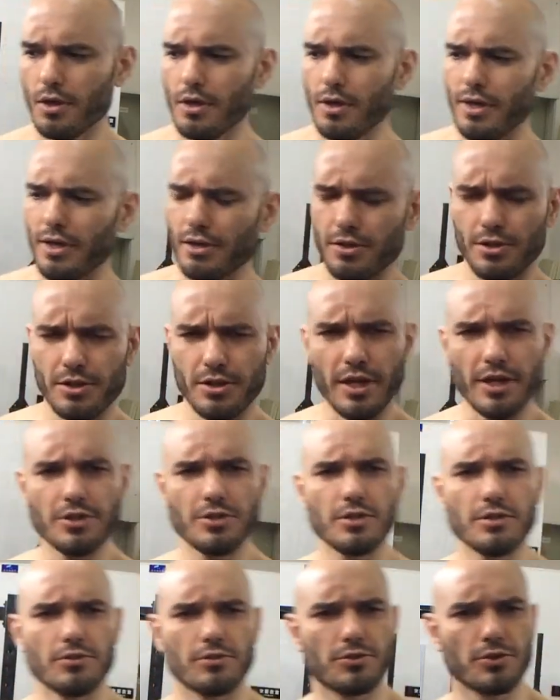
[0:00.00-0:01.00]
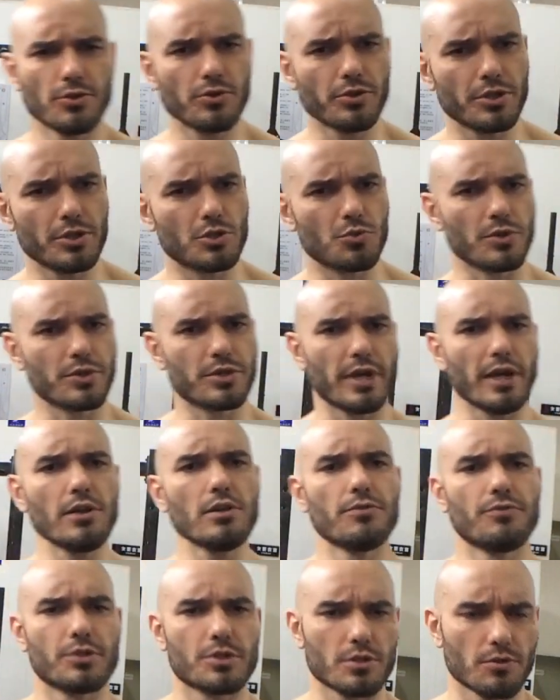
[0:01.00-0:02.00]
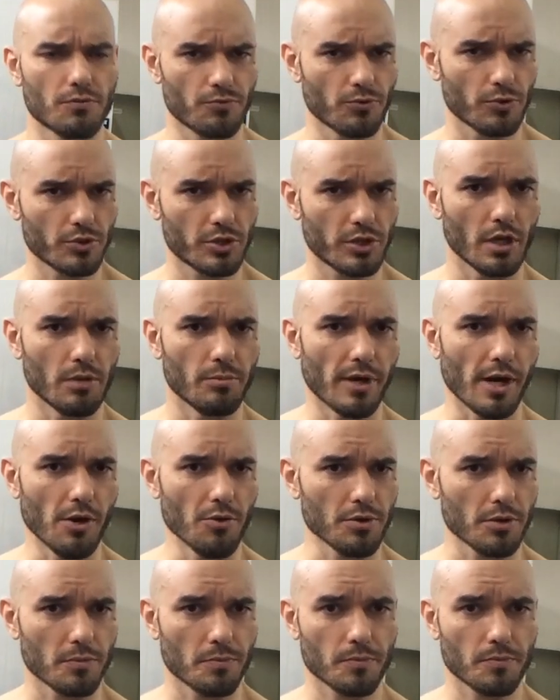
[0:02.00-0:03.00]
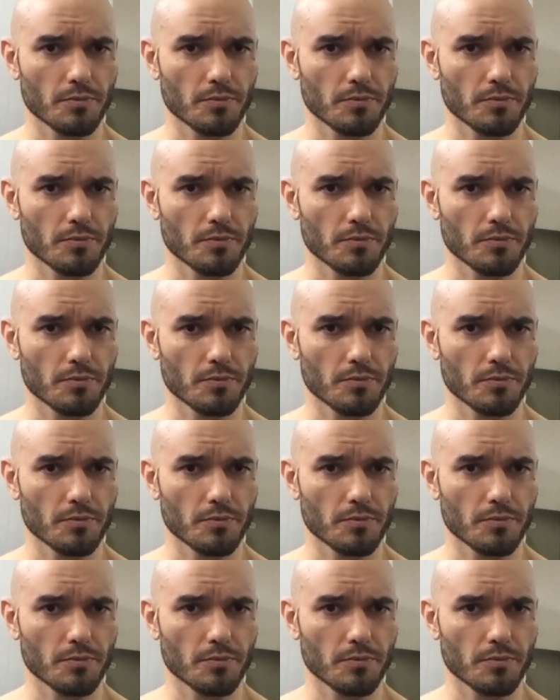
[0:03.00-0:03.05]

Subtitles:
And in the 1930s, when television first came out,